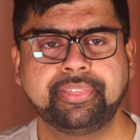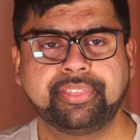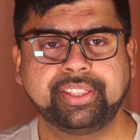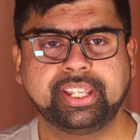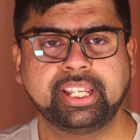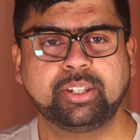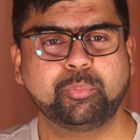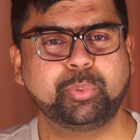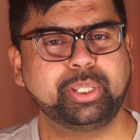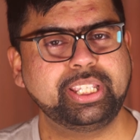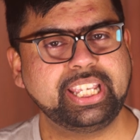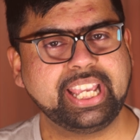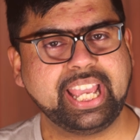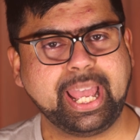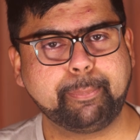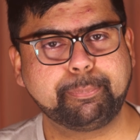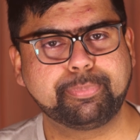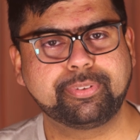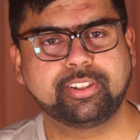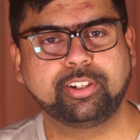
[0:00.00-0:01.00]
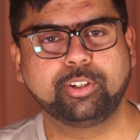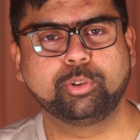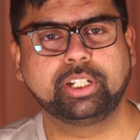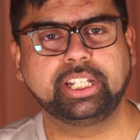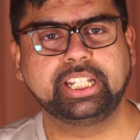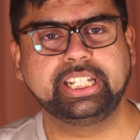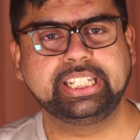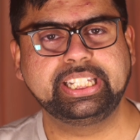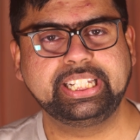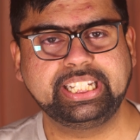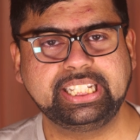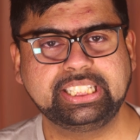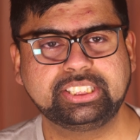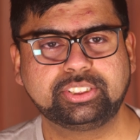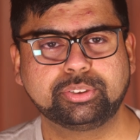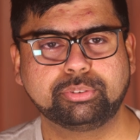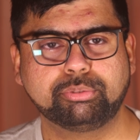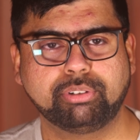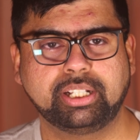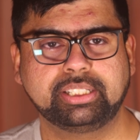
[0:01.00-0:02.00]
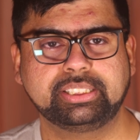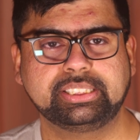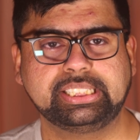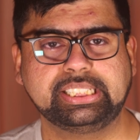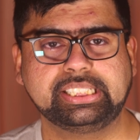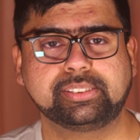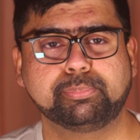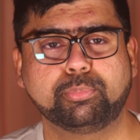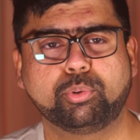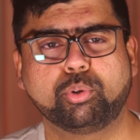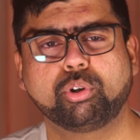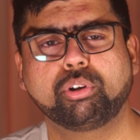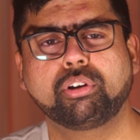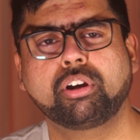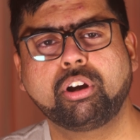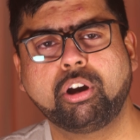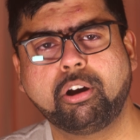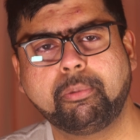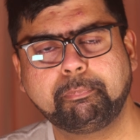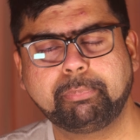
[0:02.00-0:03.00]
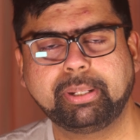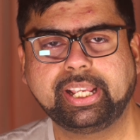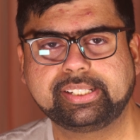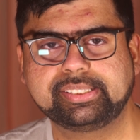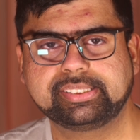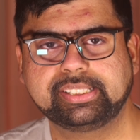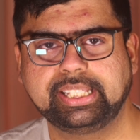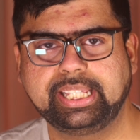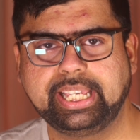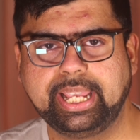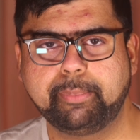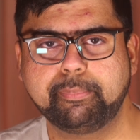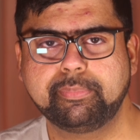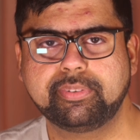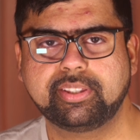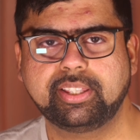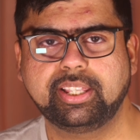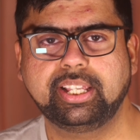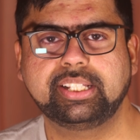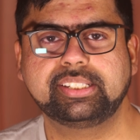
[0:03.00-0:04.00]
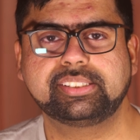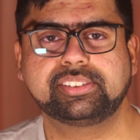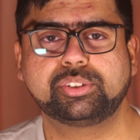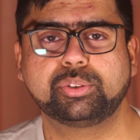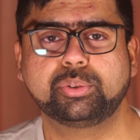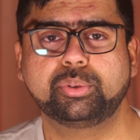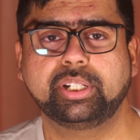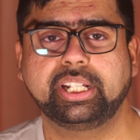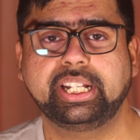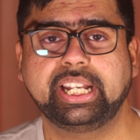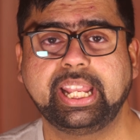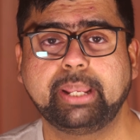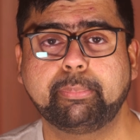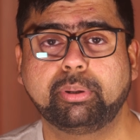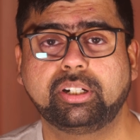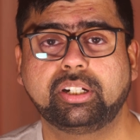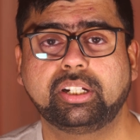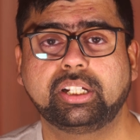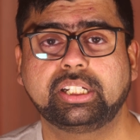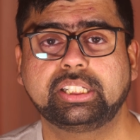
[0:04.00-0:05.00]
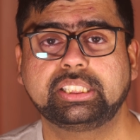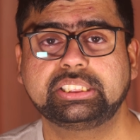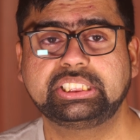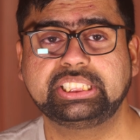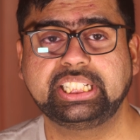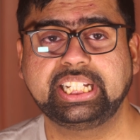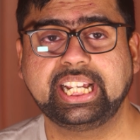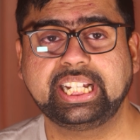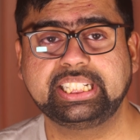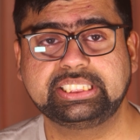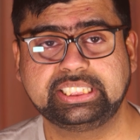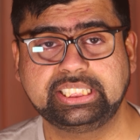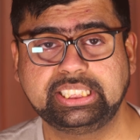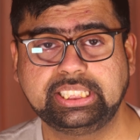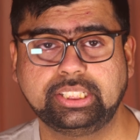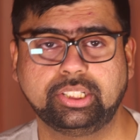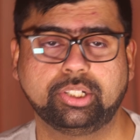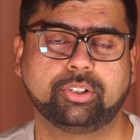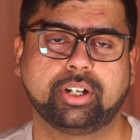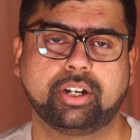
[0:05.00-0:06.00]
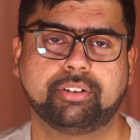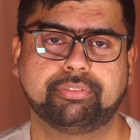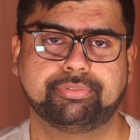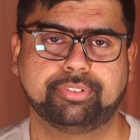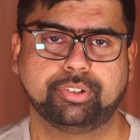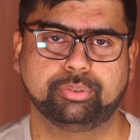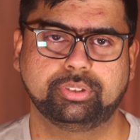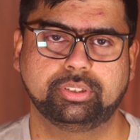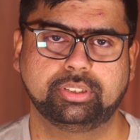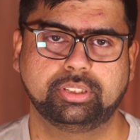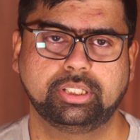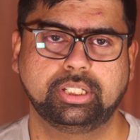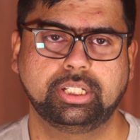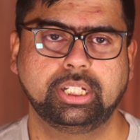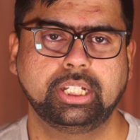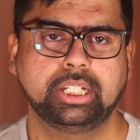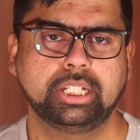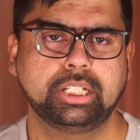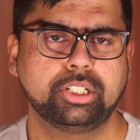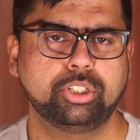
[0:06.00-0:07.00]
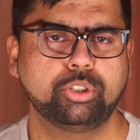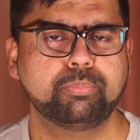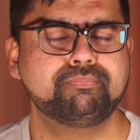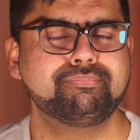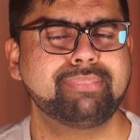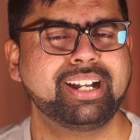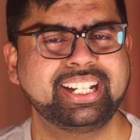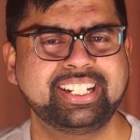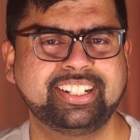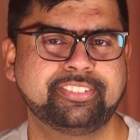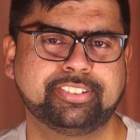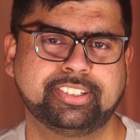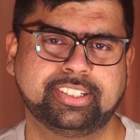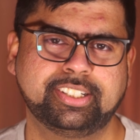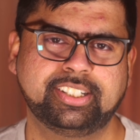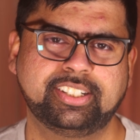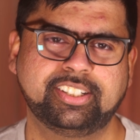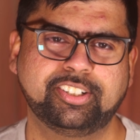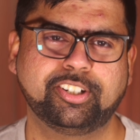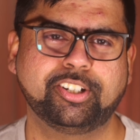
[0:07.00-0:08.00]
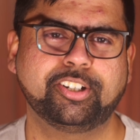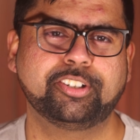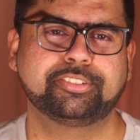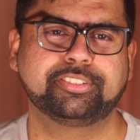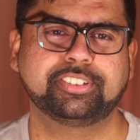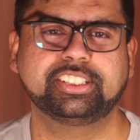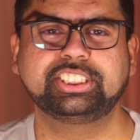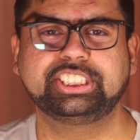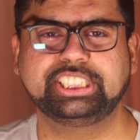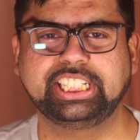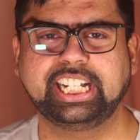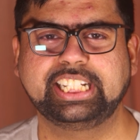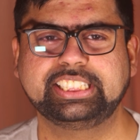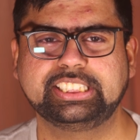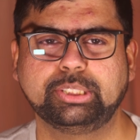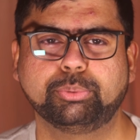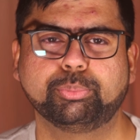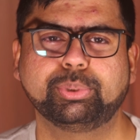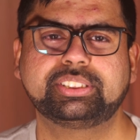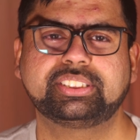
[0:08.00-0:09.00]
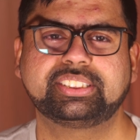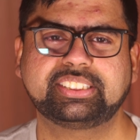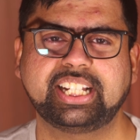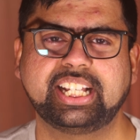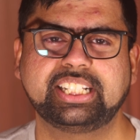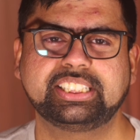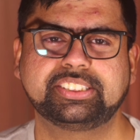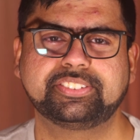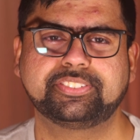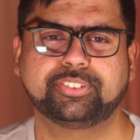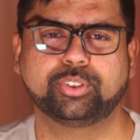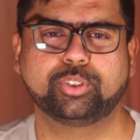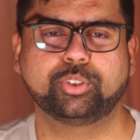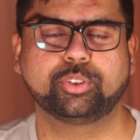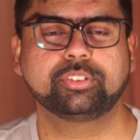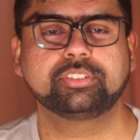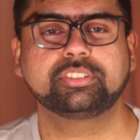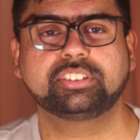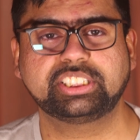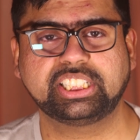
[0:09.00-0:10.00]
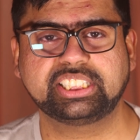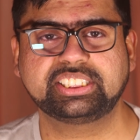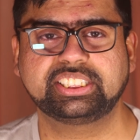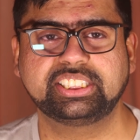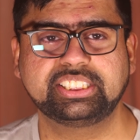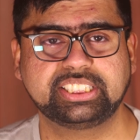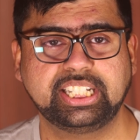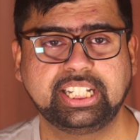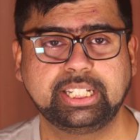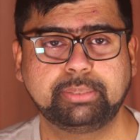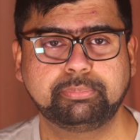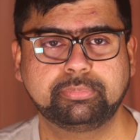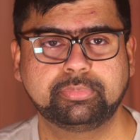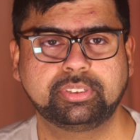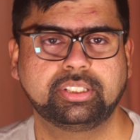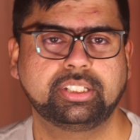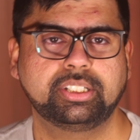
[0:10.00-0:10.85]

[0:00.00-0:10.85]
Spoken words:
thing we absolutely need to run these more complex games is to enable JIT on our phone. You might have heard of JIT, which stands for Just in Time.